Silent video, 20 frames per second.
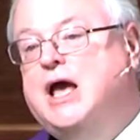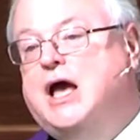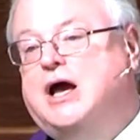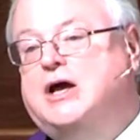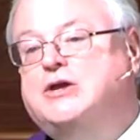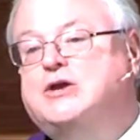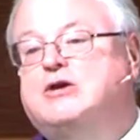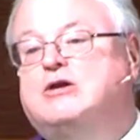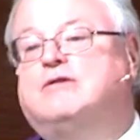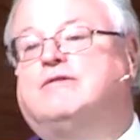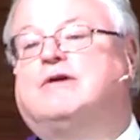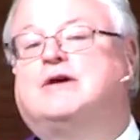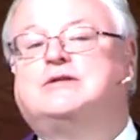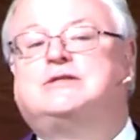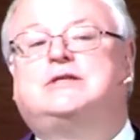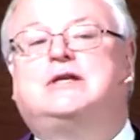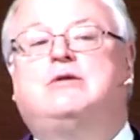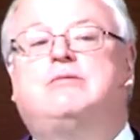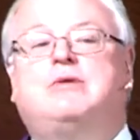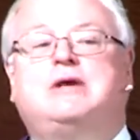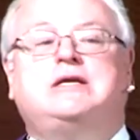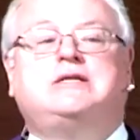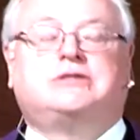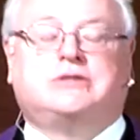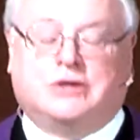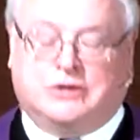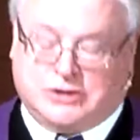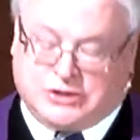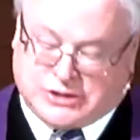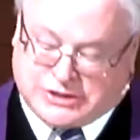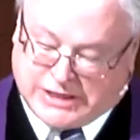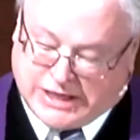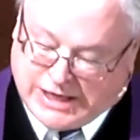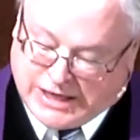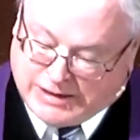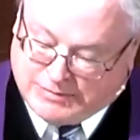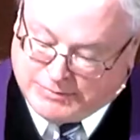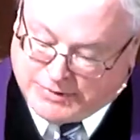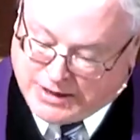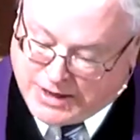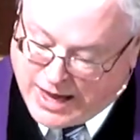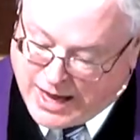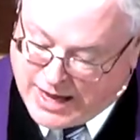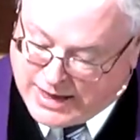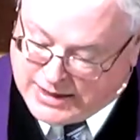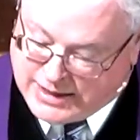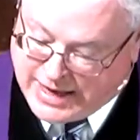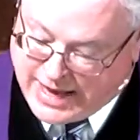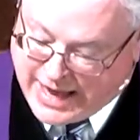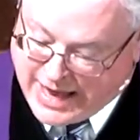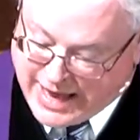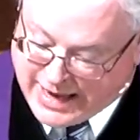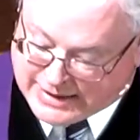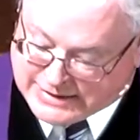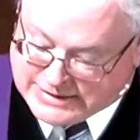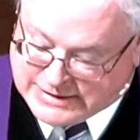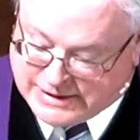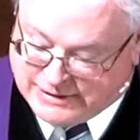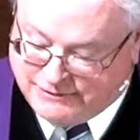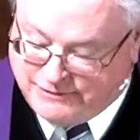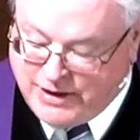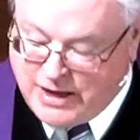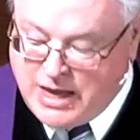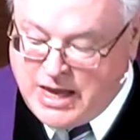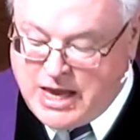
a university research team got active,